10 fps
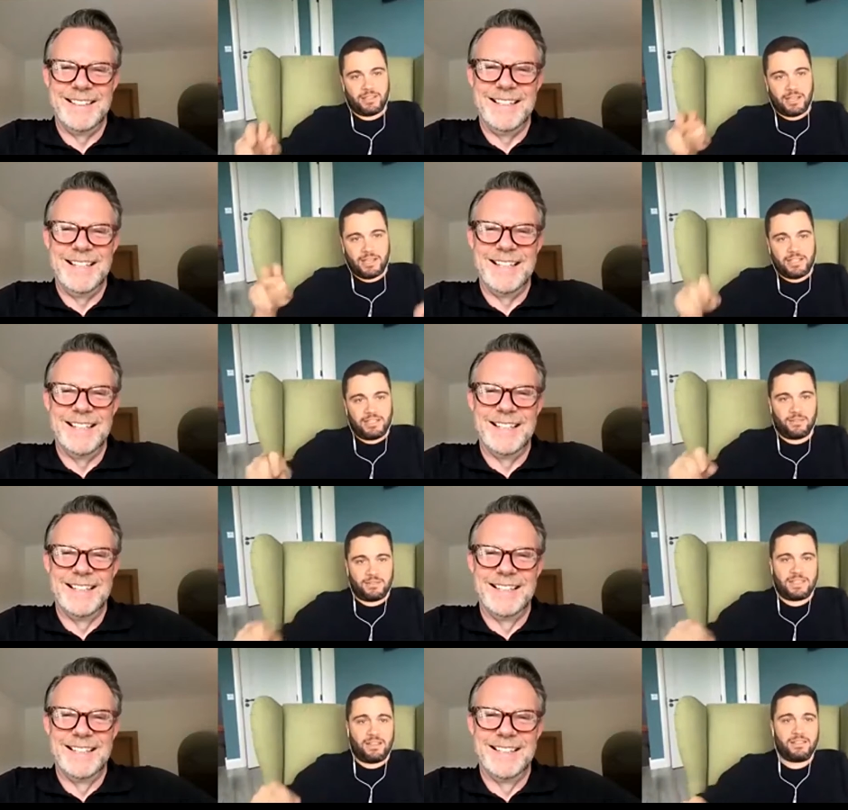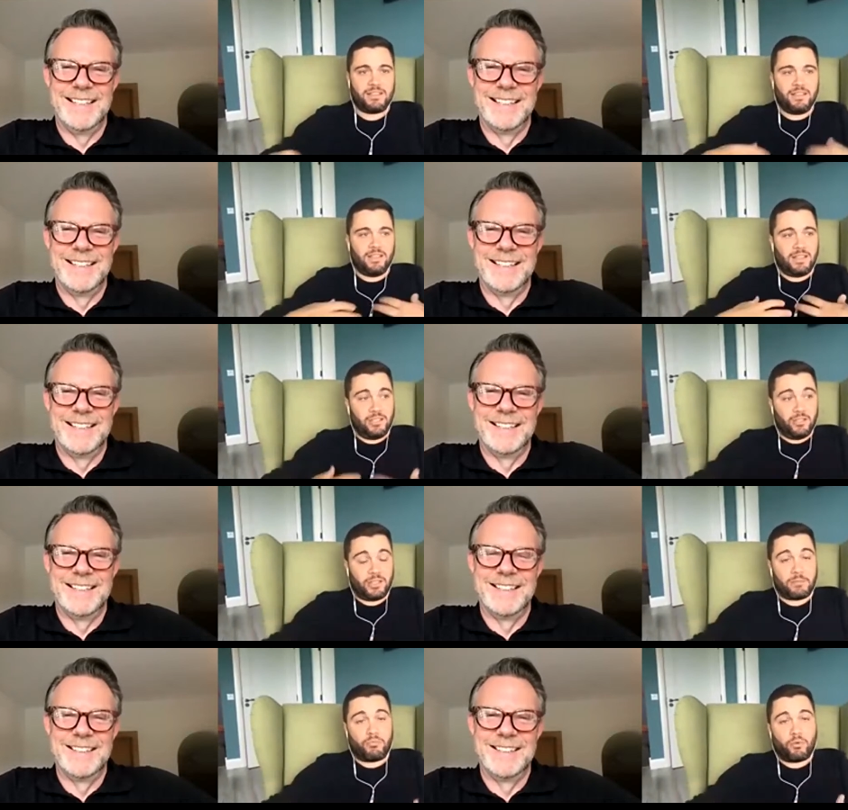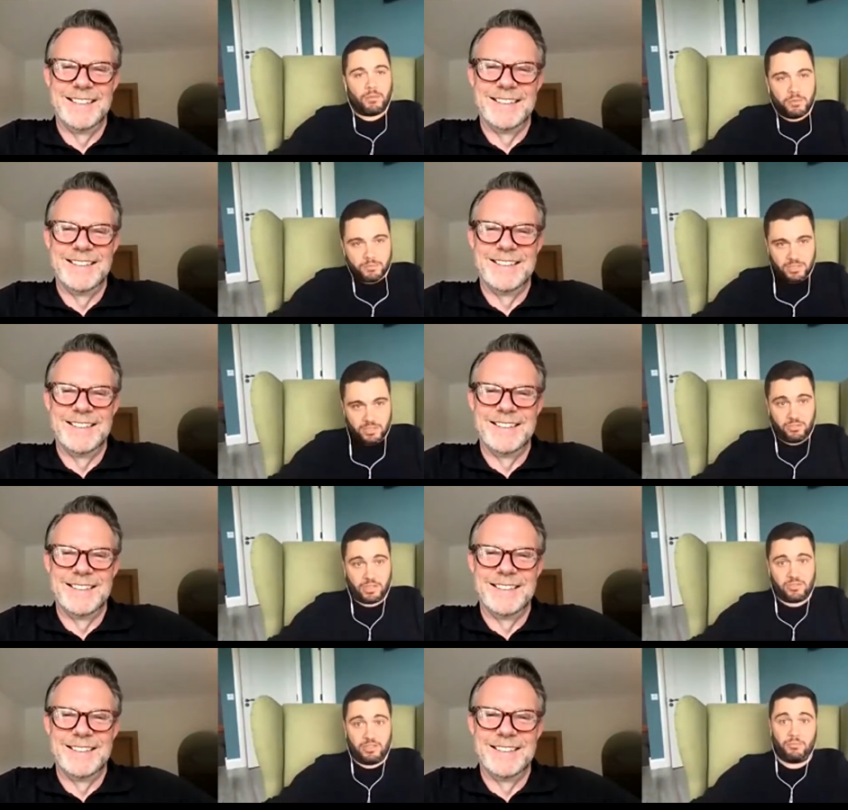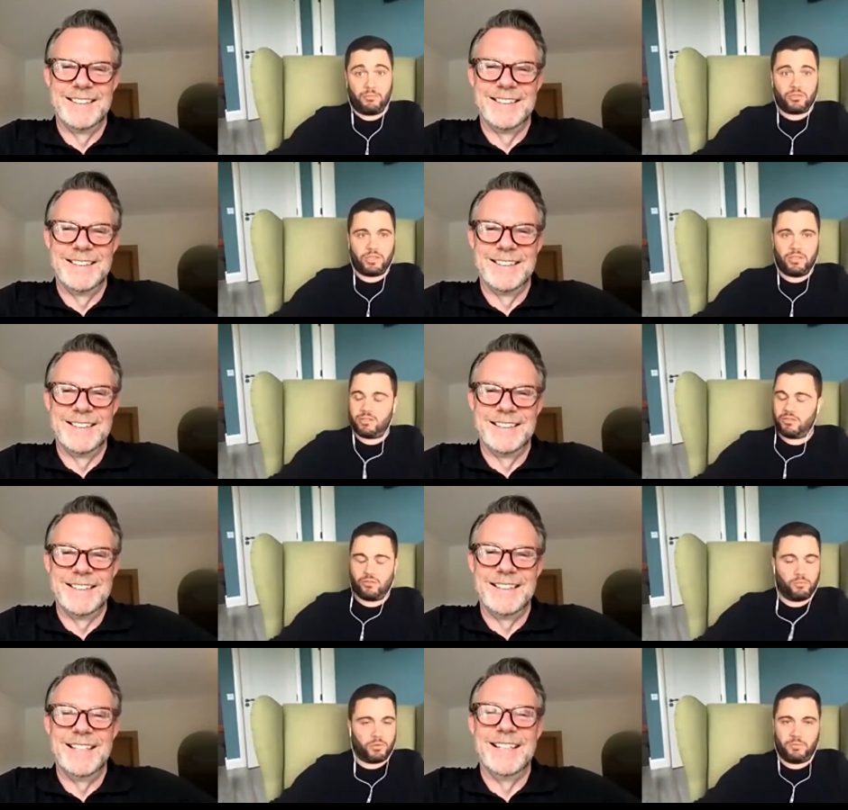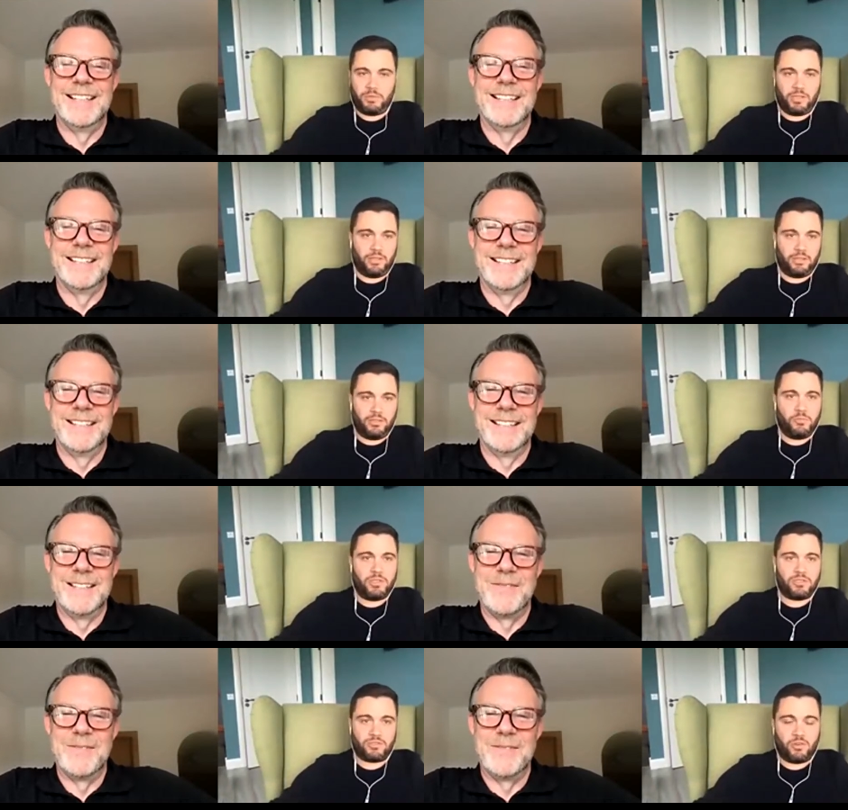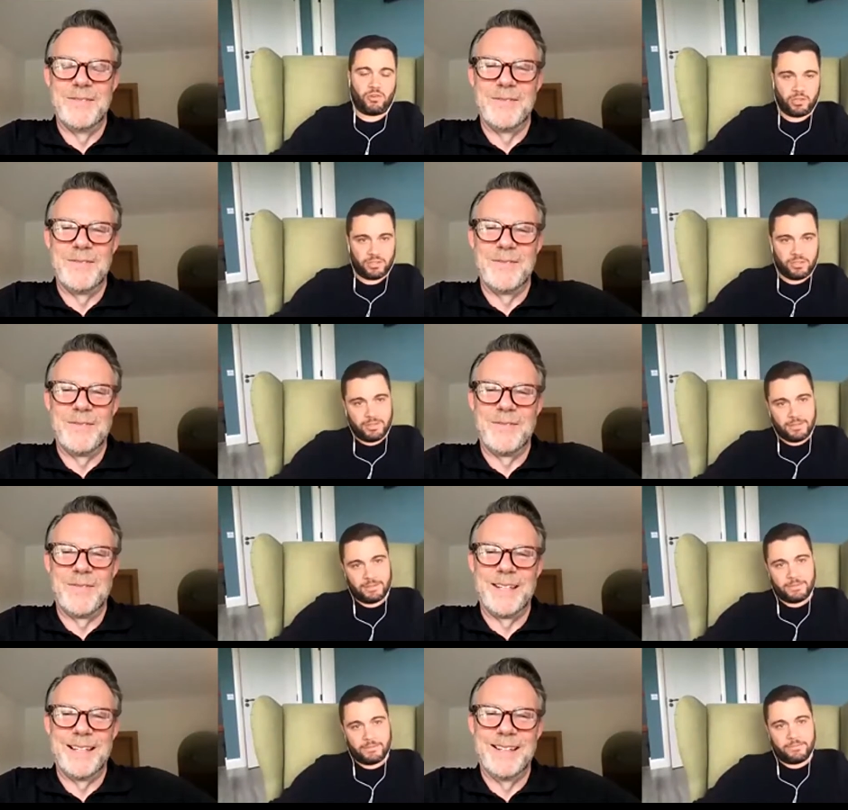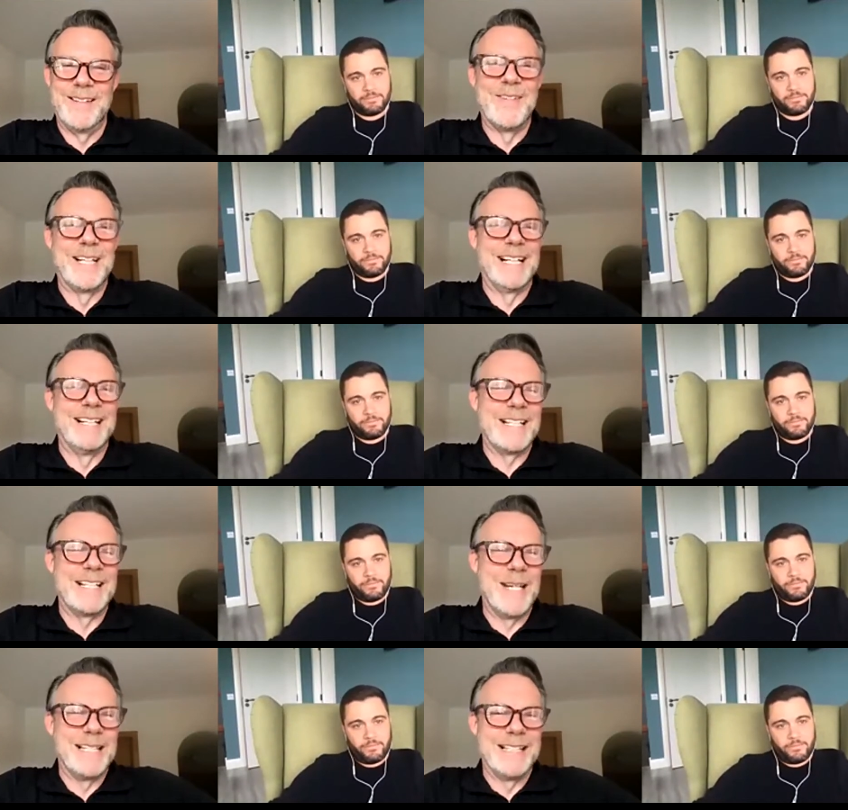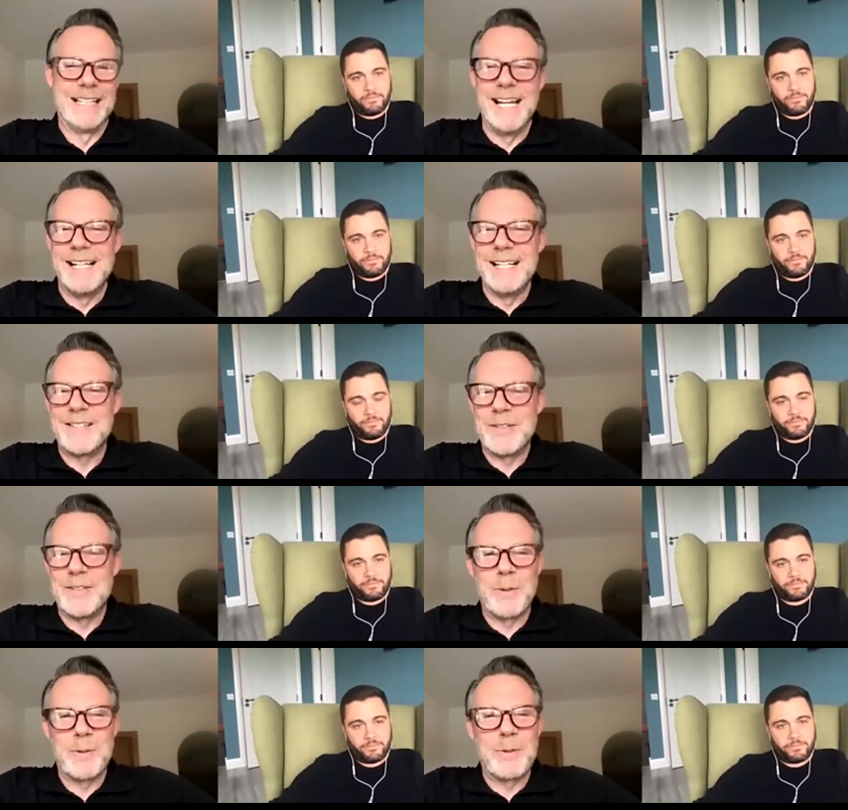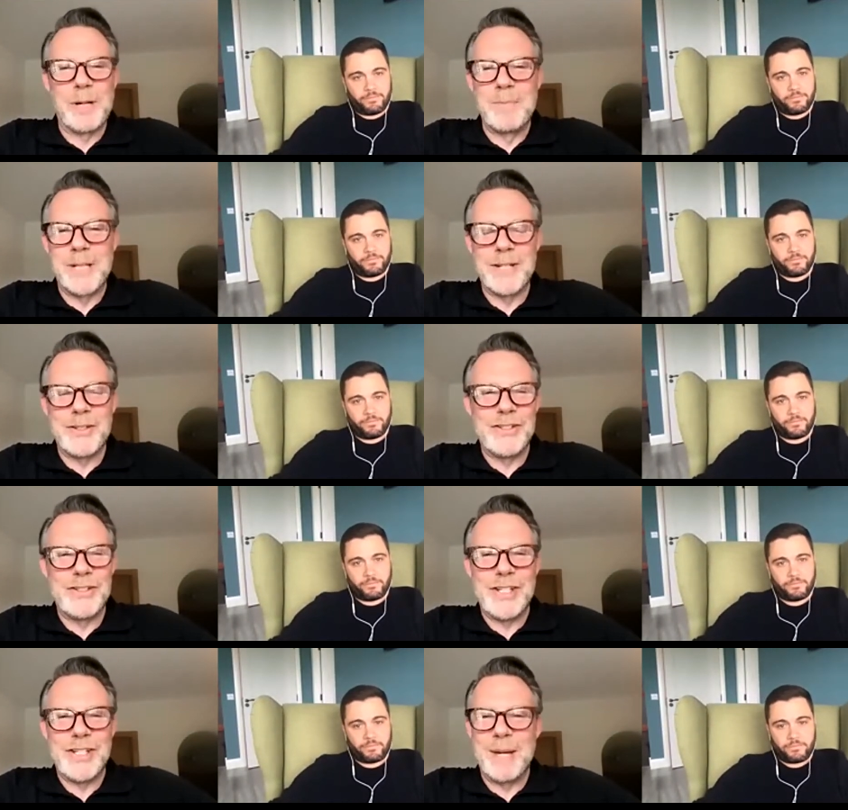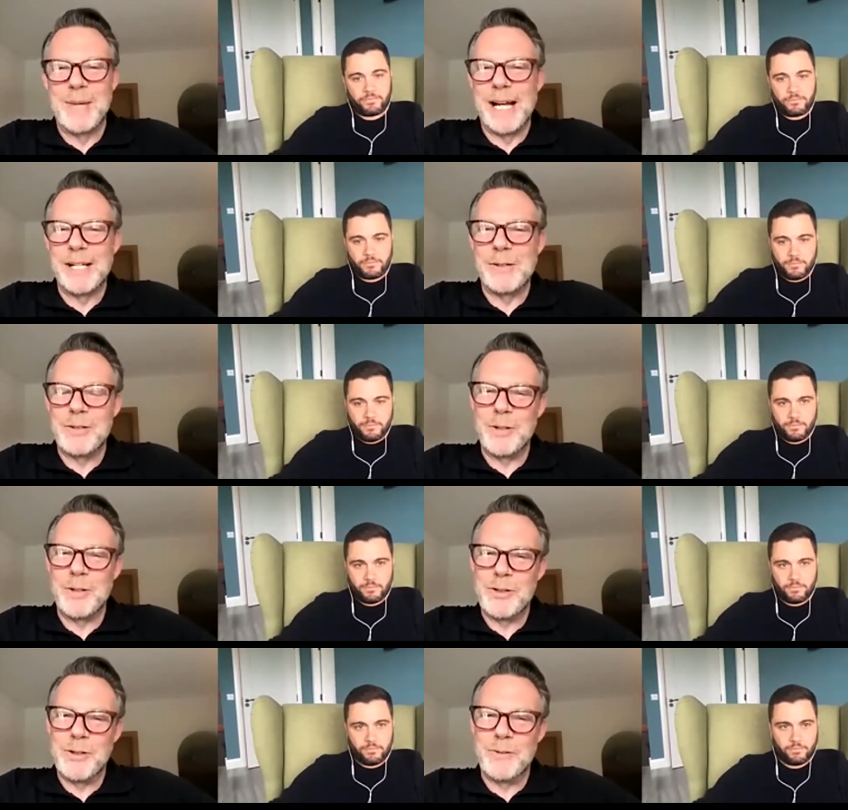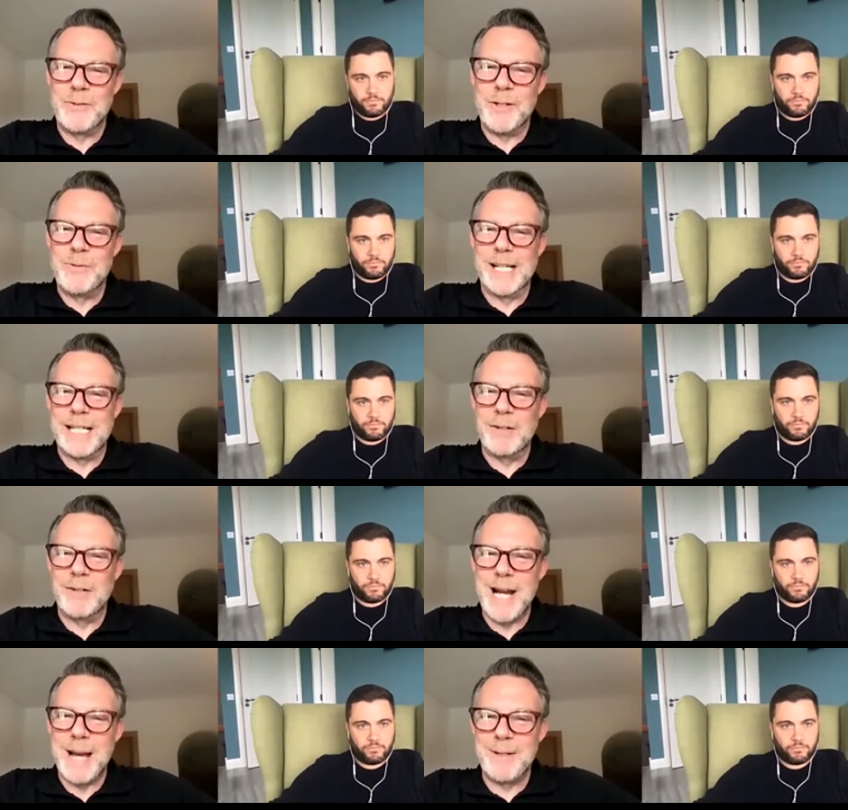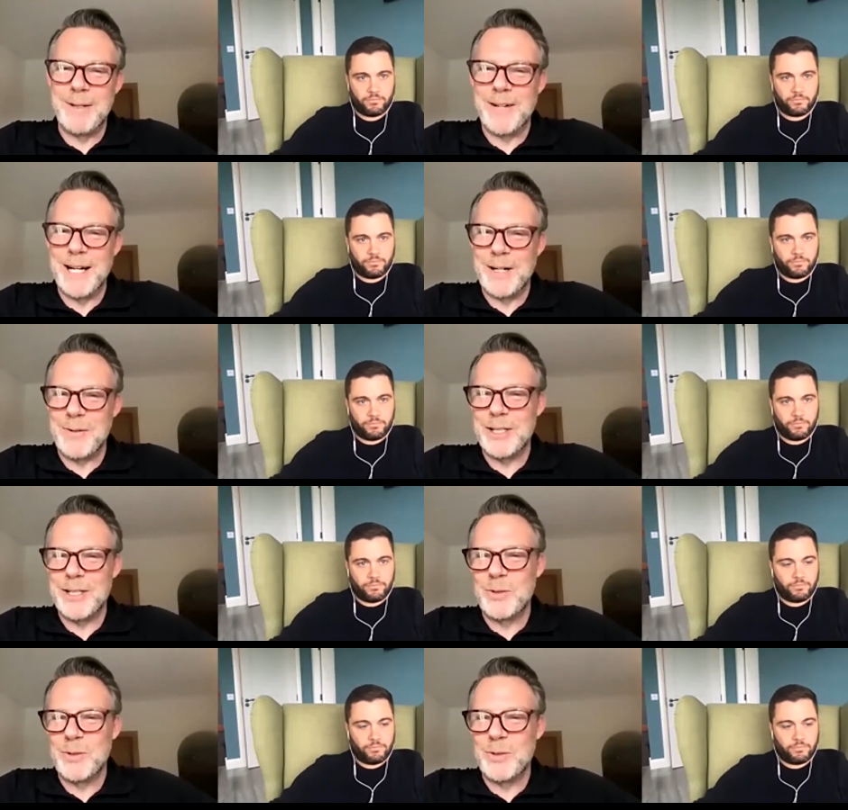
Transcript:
Speaker 1: idea of sales and you look at problems that you're actually approaching. It's super complicated. Humans are so hard.
Speaker 2: Oh my God, that's amazing. Listen, so I'm conscious of the time. I'm going to run through a few like rapid fire questions